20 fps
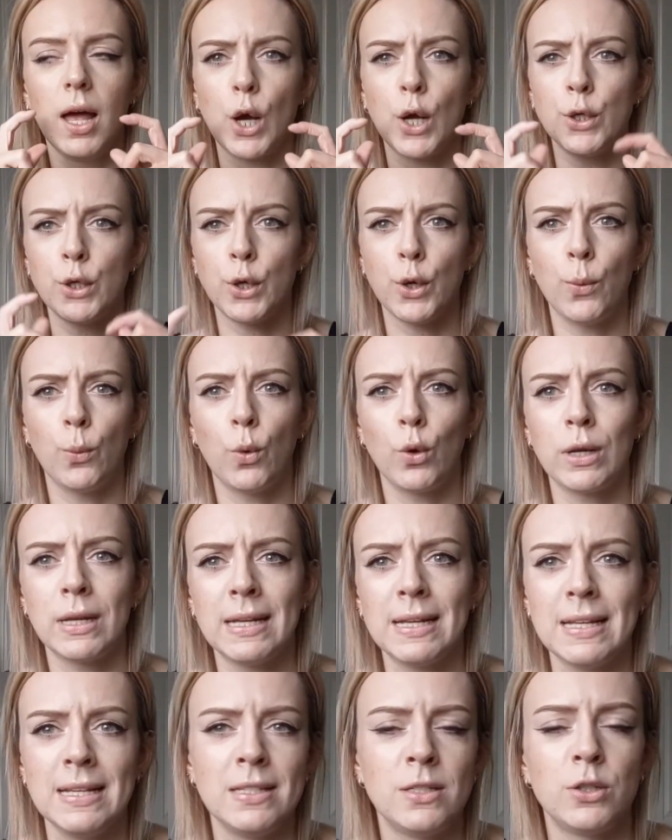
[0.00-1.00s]
I don't know what
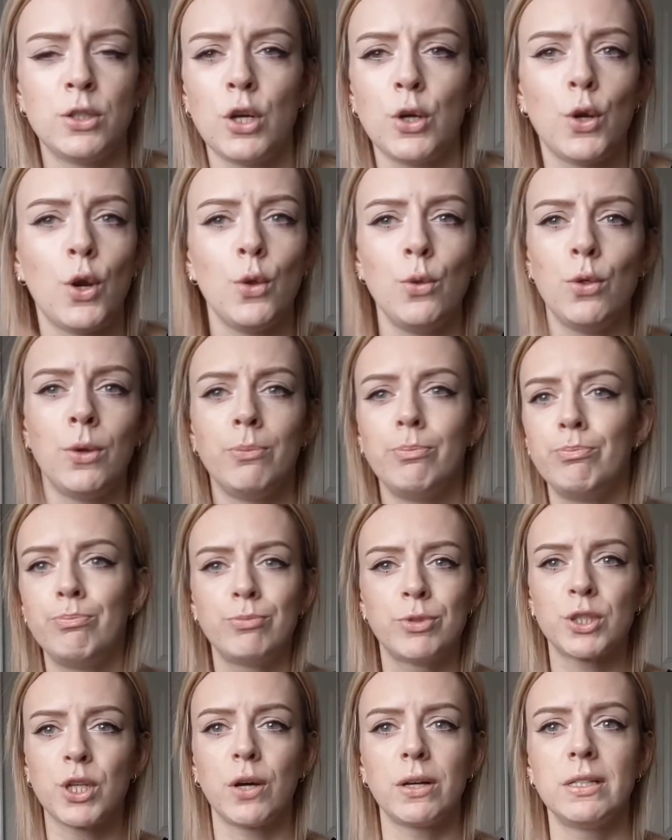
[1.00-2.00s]
it is, I don't know the
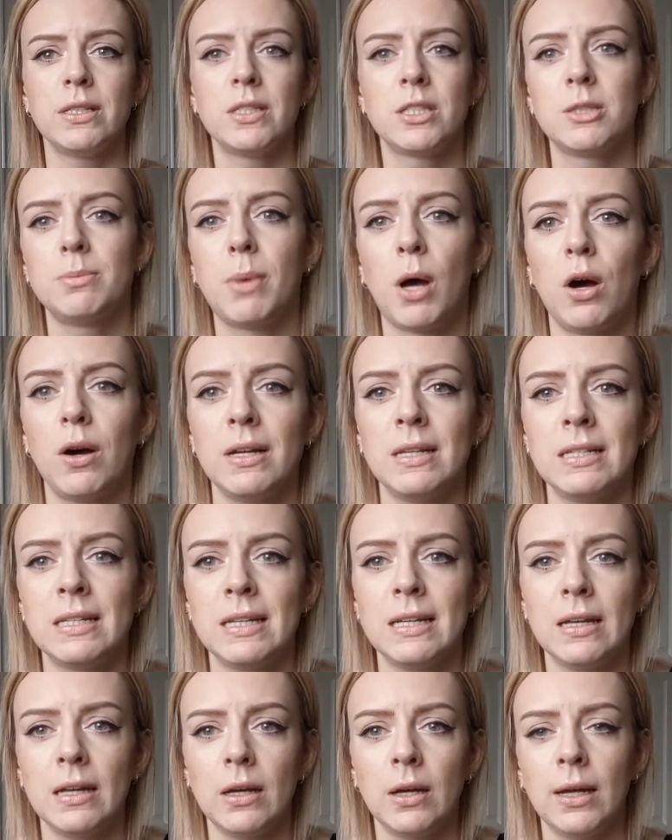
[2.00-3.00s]
science behind
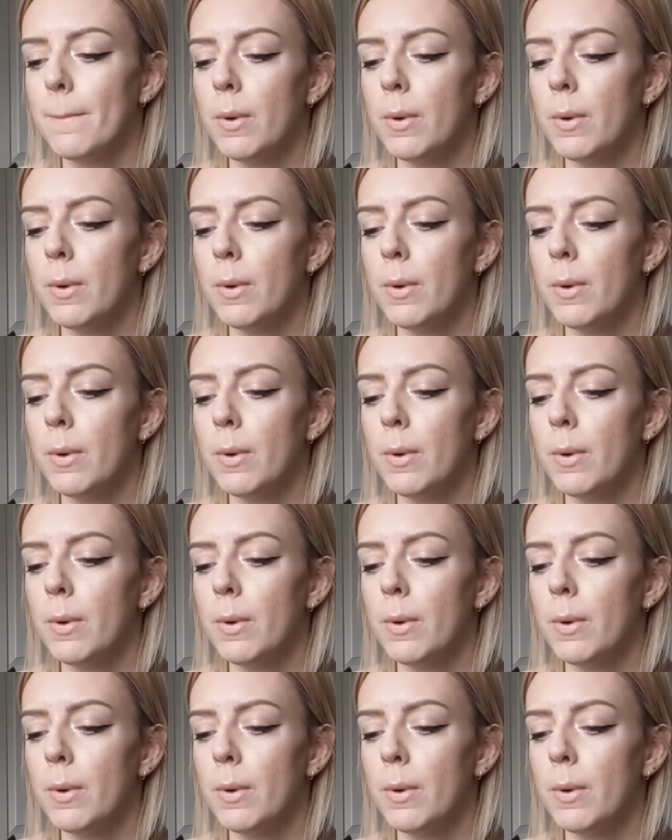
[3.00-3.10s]
it,